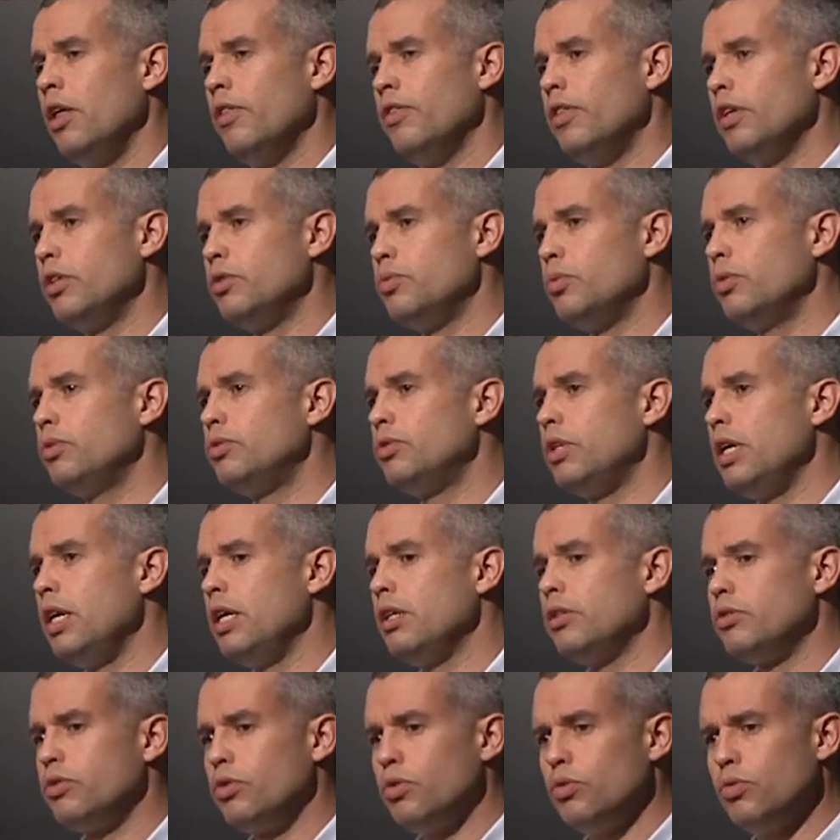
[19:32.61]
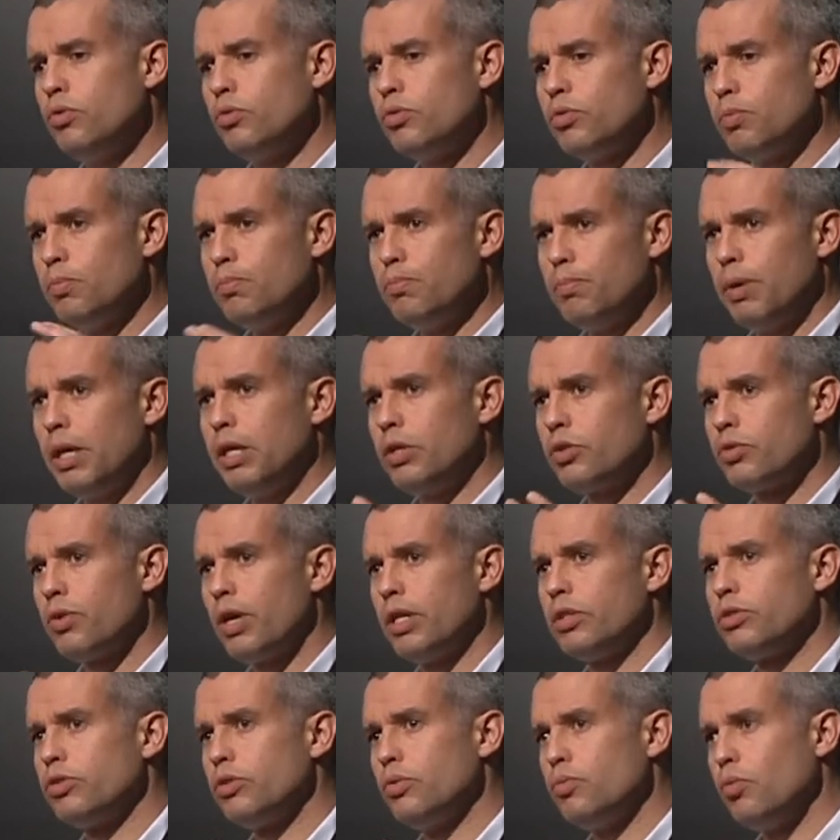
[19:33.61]
This will take two big
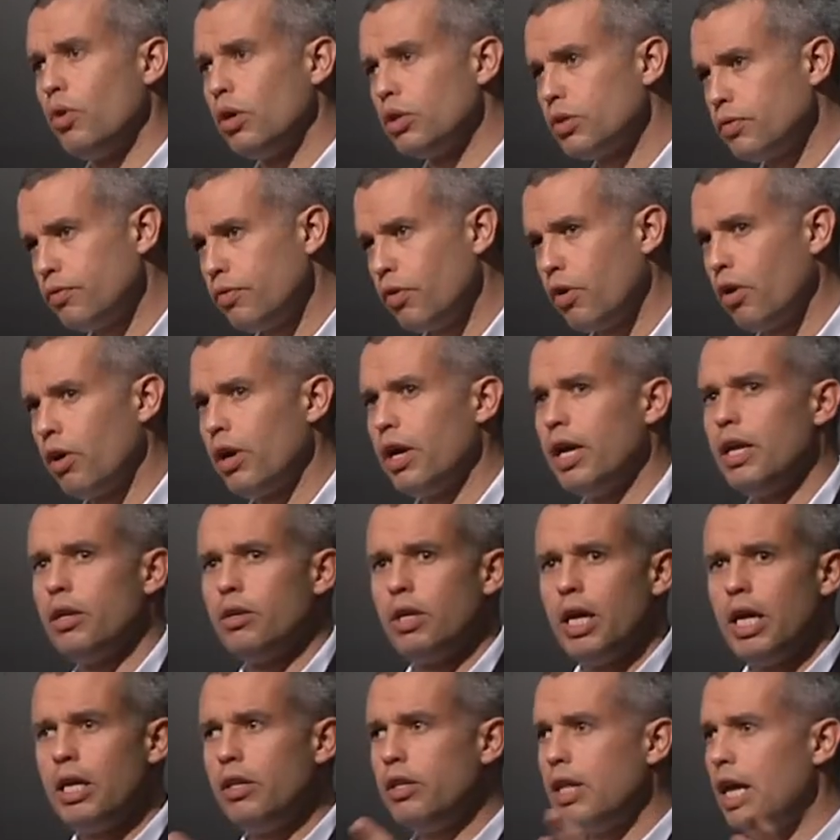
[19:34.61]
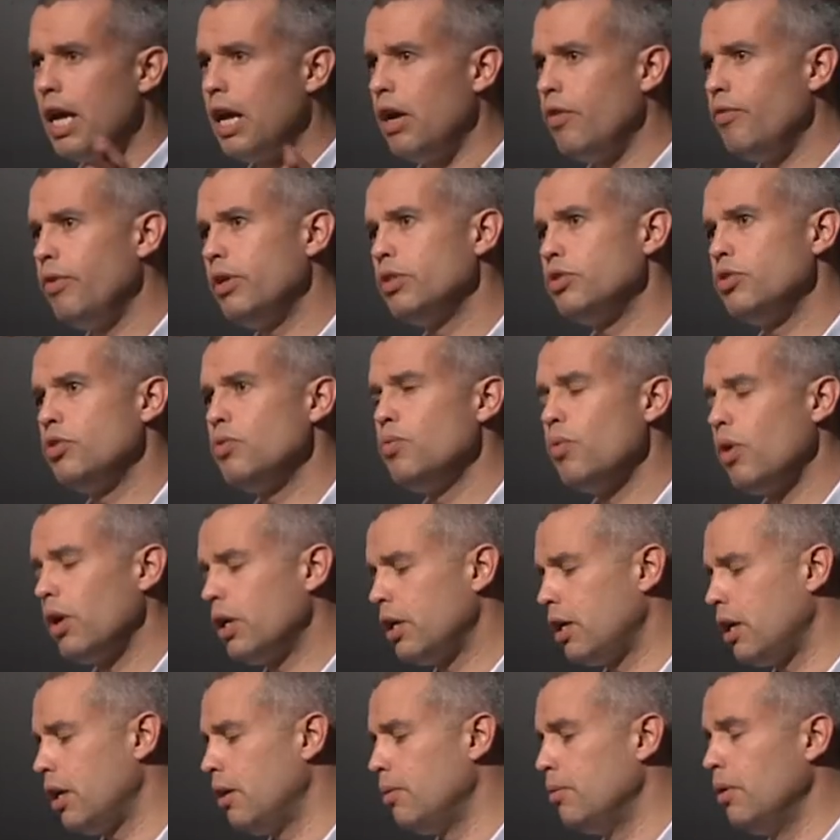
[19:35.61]
trends to watch for in, in the areas you
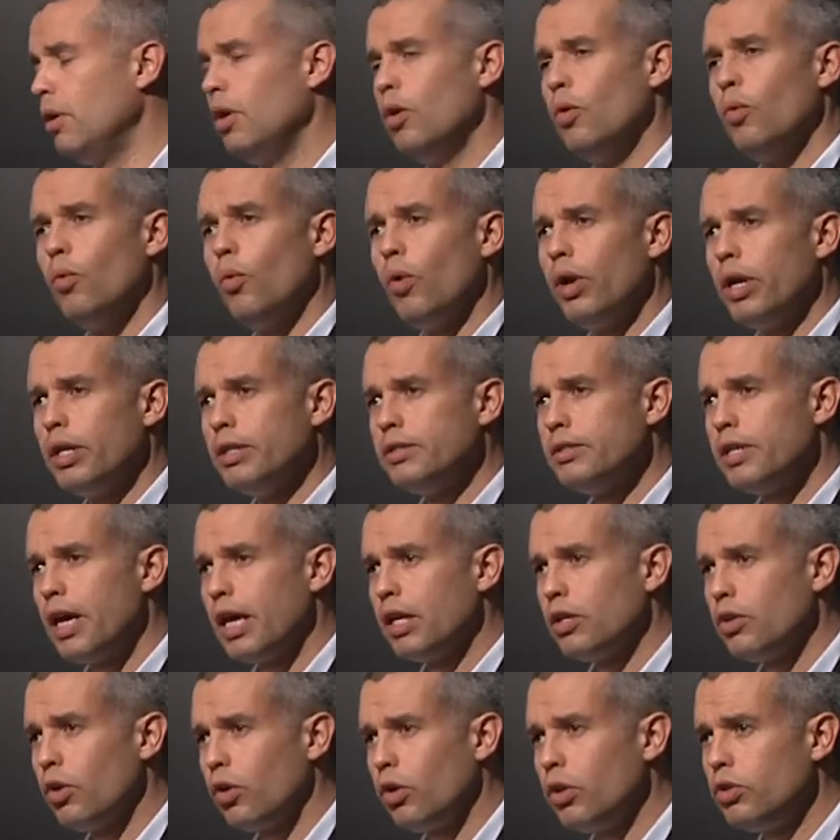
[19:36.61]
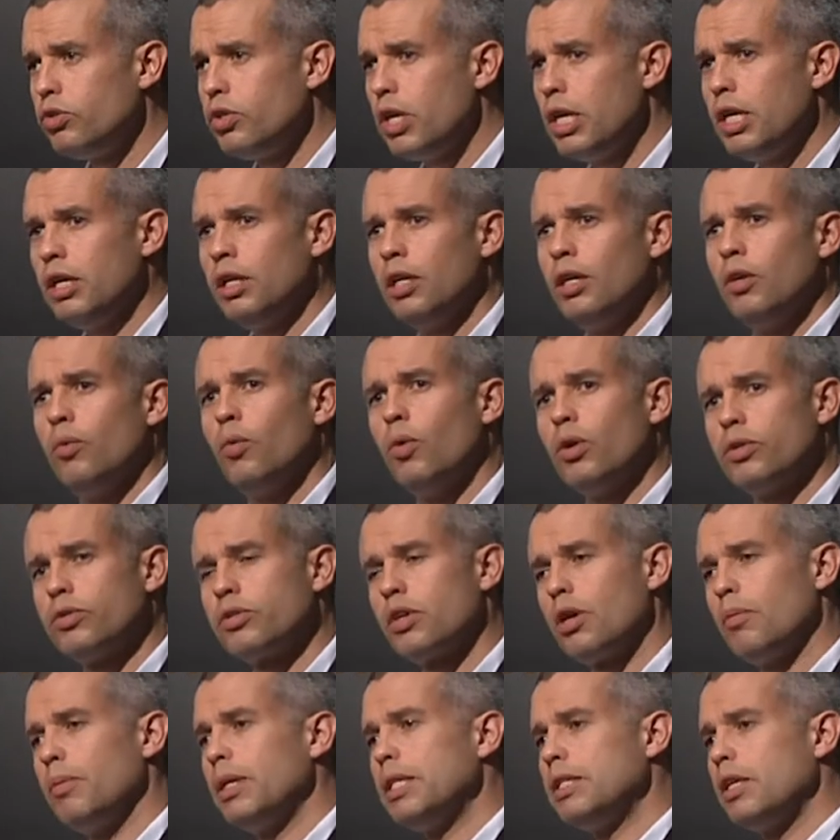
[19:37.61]
work in. One in technology, what's
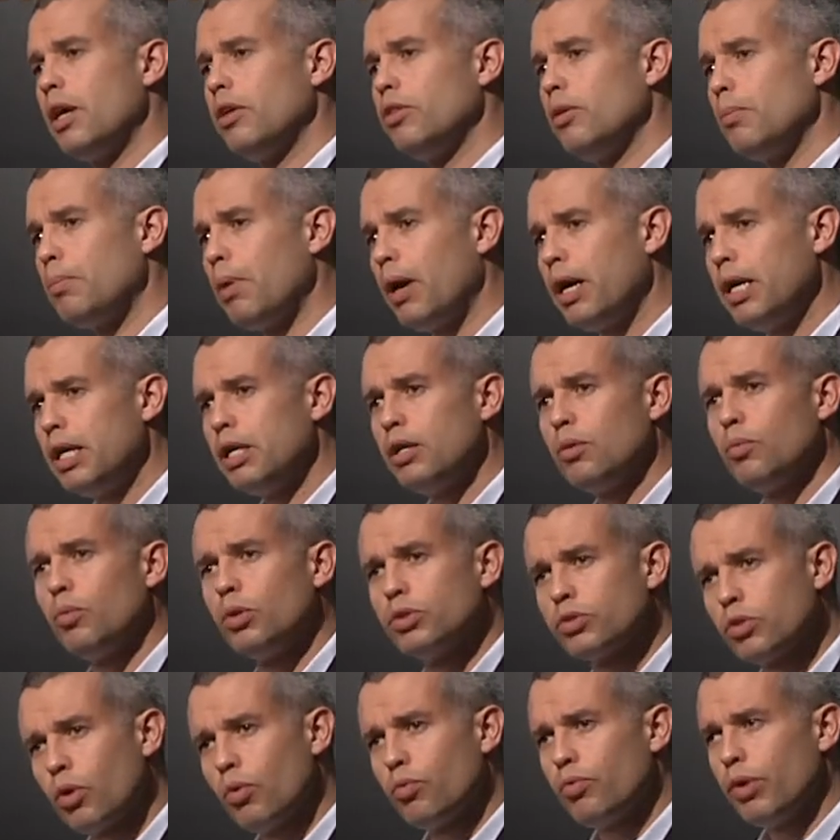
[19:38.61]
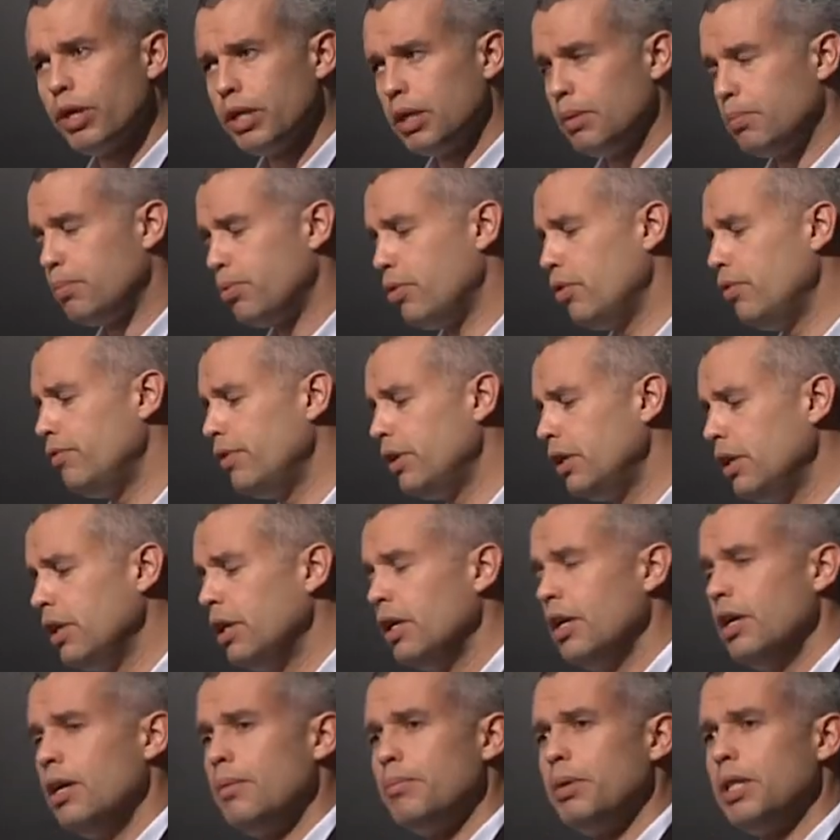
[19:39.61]
coming down the pike and what's already proven,
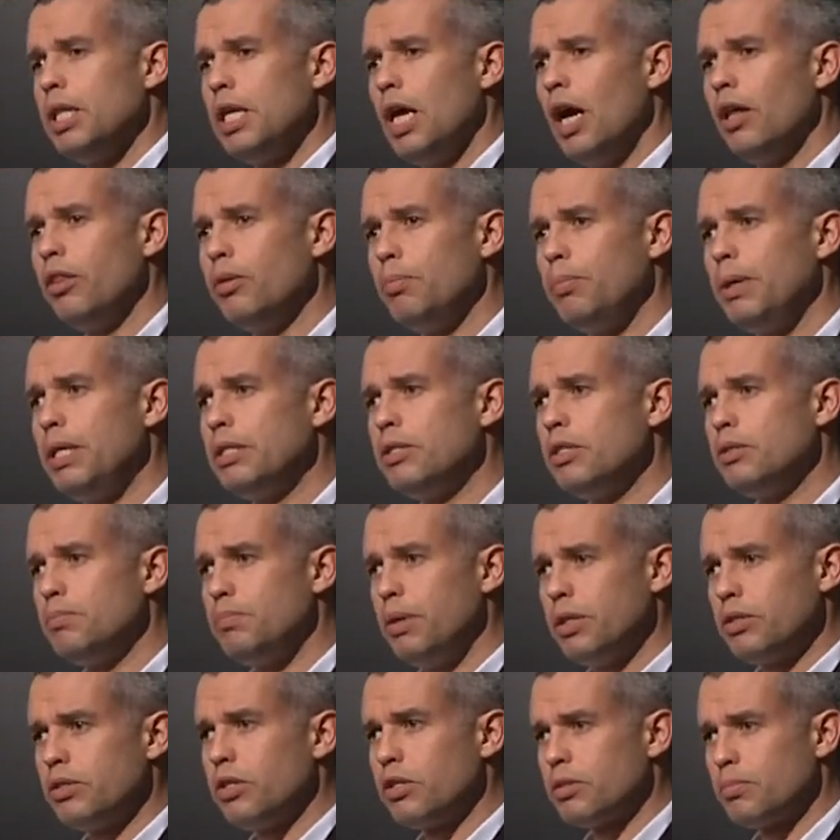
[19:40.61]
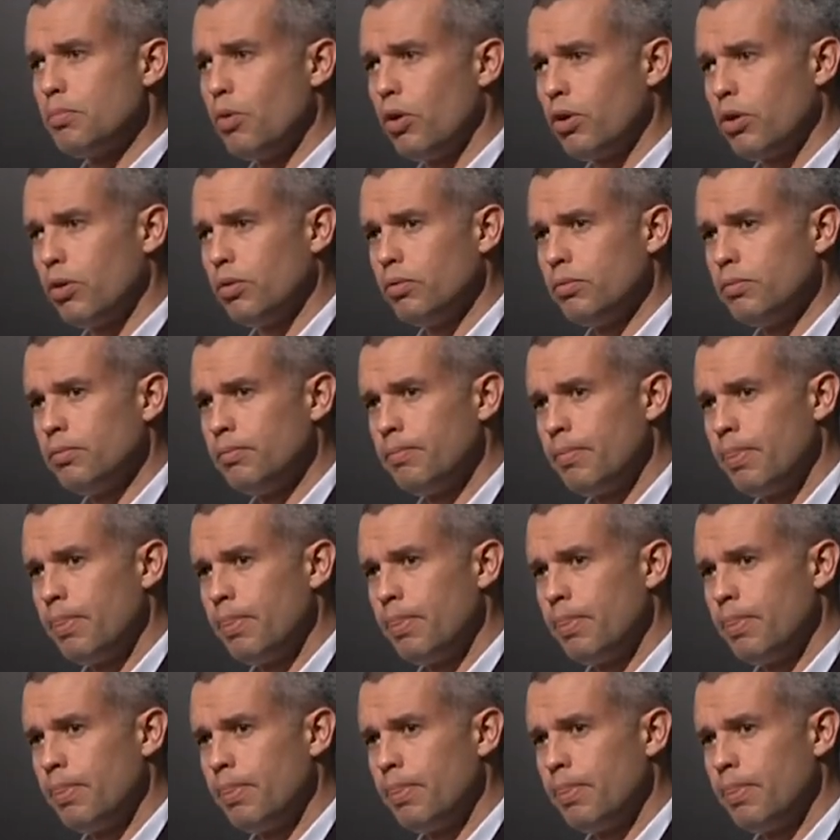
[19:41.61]
but the other piece is business model.